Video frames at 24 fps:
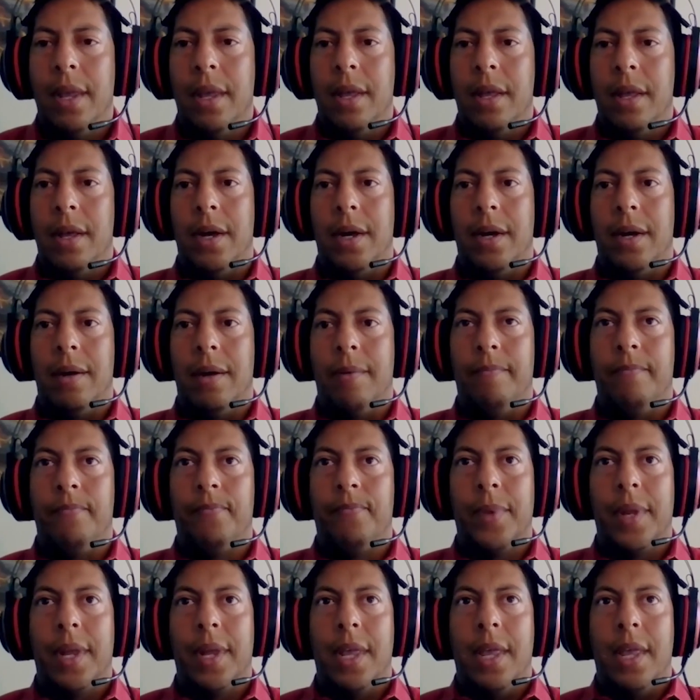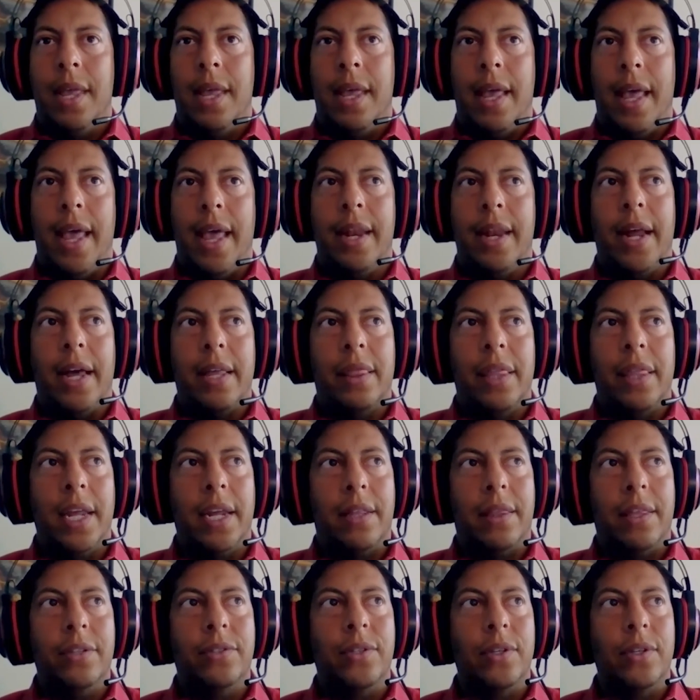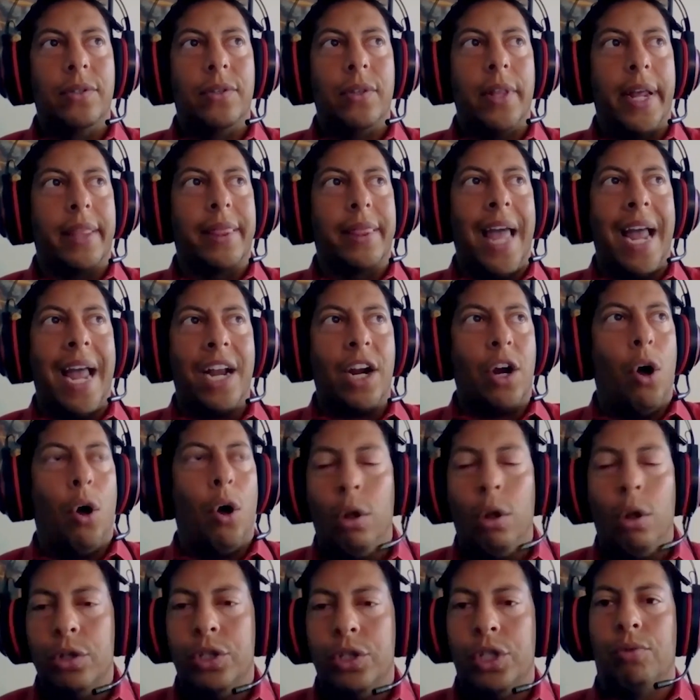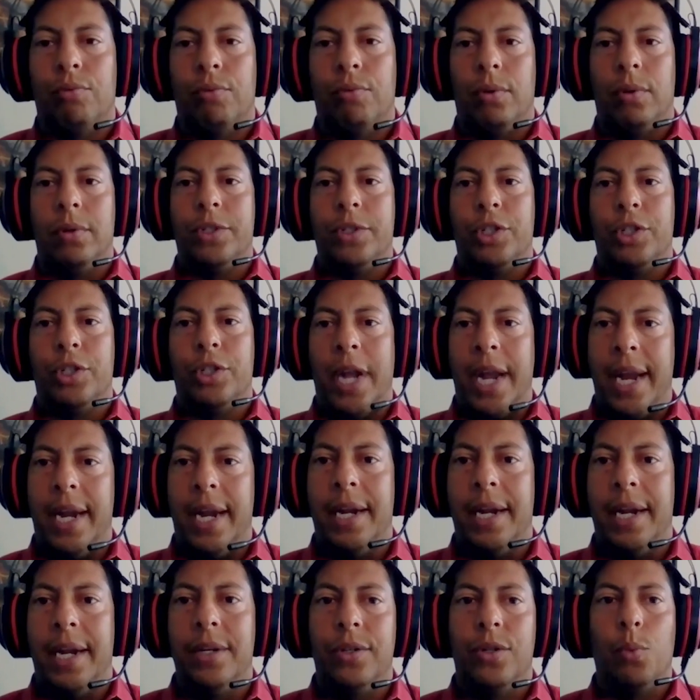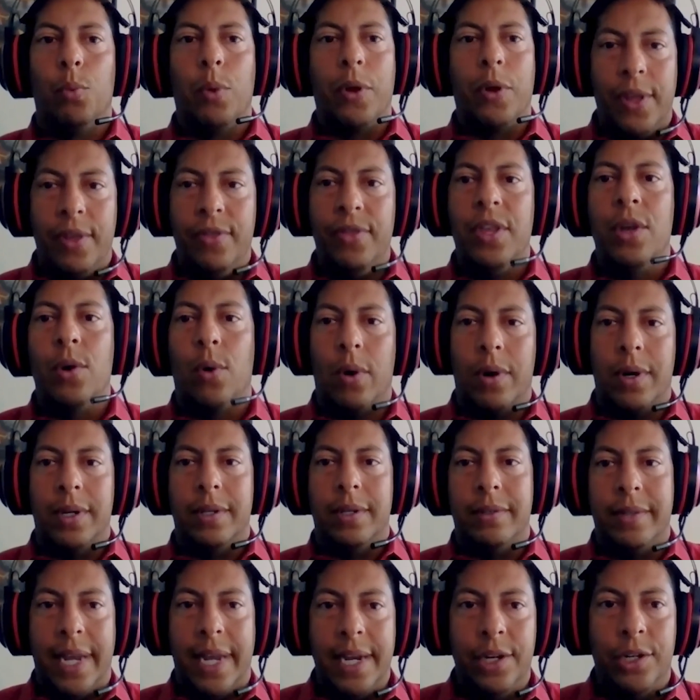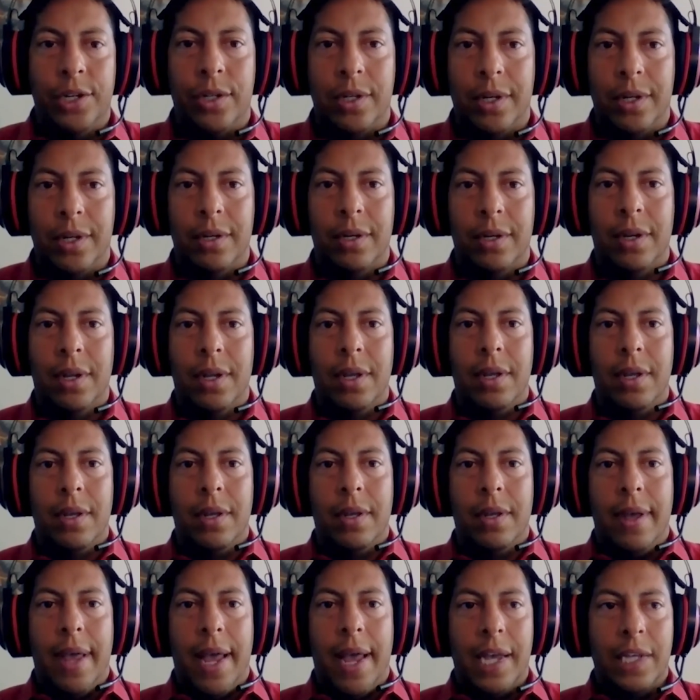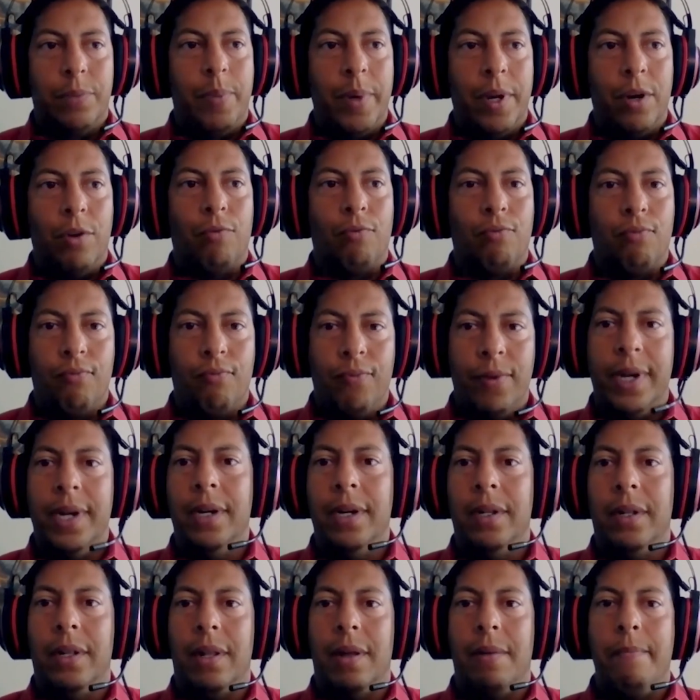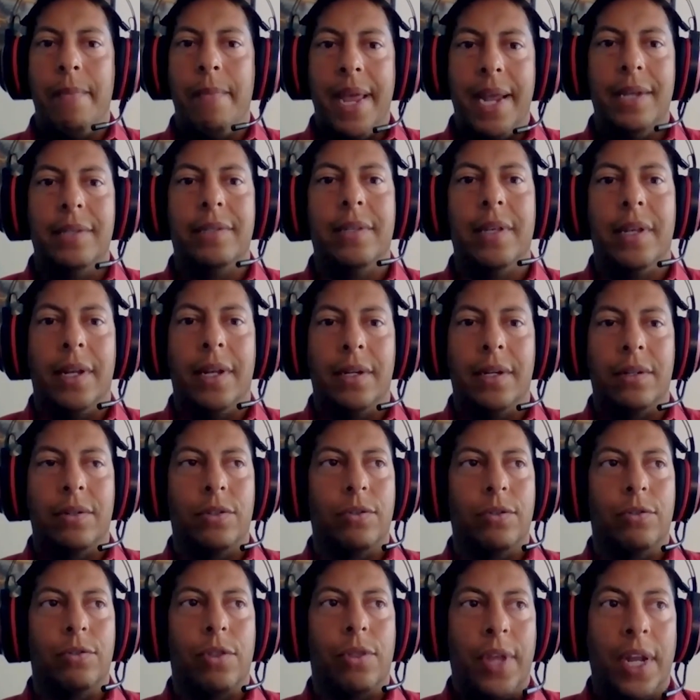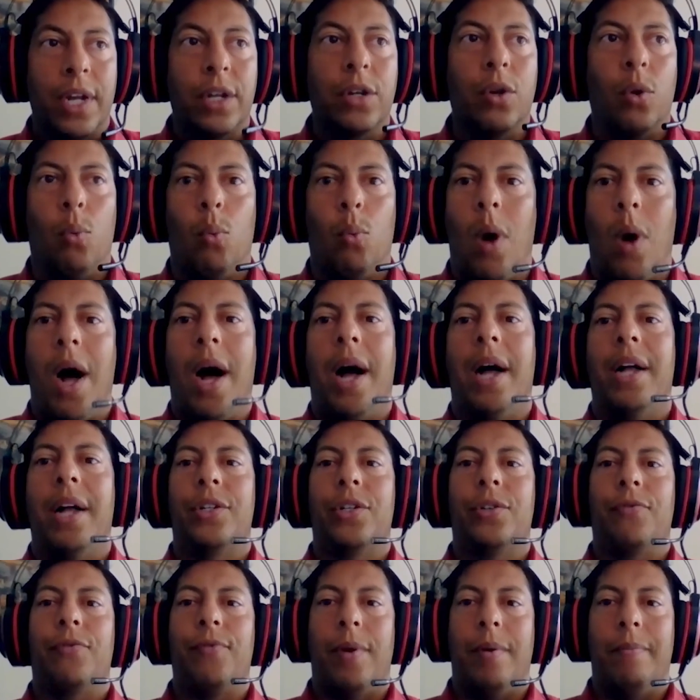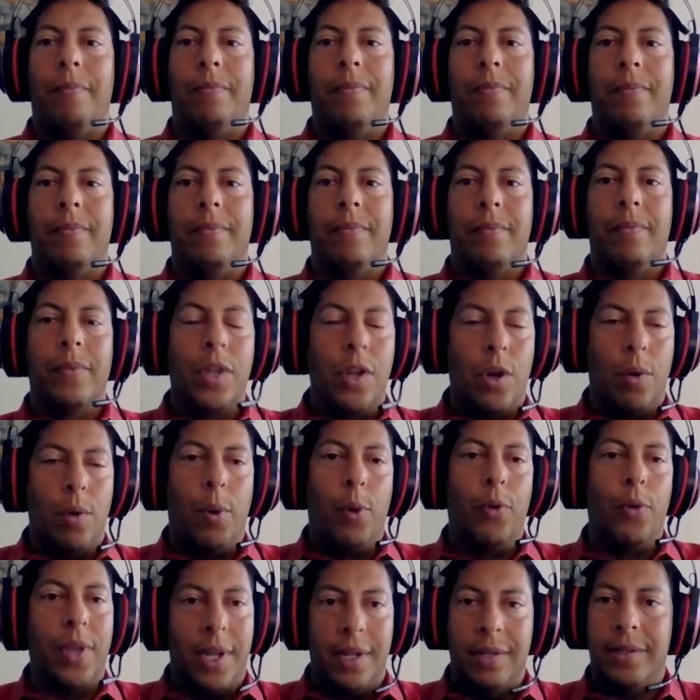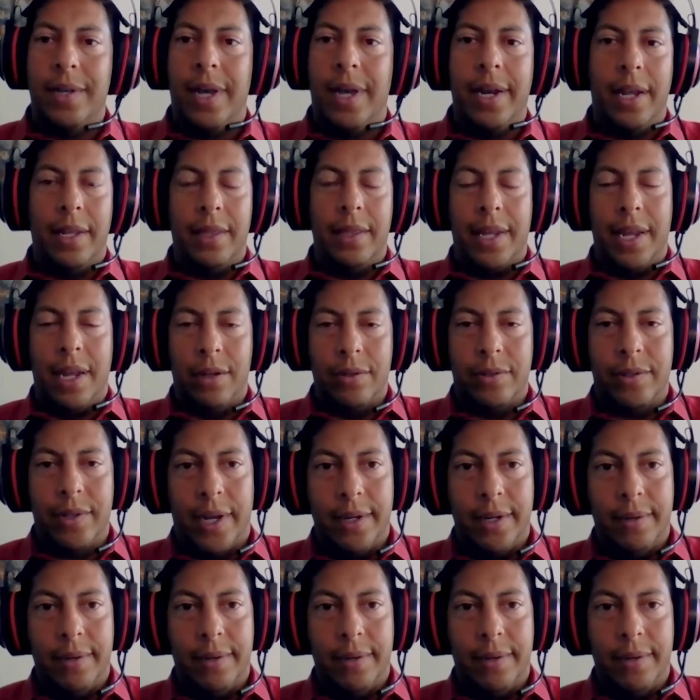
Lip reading: And I think this is like that cultural change within the organization has been a real amazing thing to watch from, both the inside and the outside.